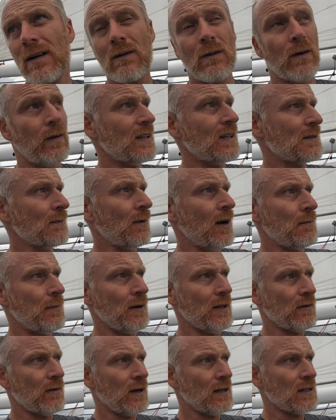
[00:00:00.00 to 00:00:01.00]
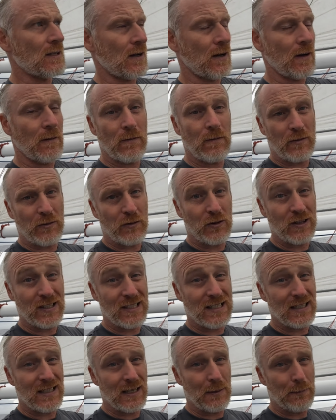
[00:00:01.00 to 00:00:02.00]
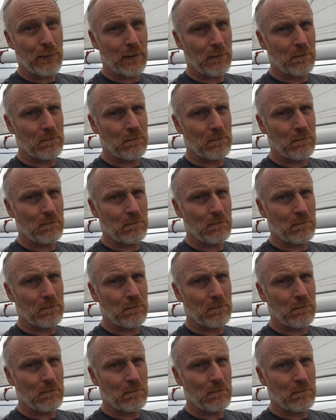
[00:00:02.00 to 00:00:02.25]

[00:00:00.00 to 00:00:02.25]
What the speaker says: Well, this might be the right time for a sleep.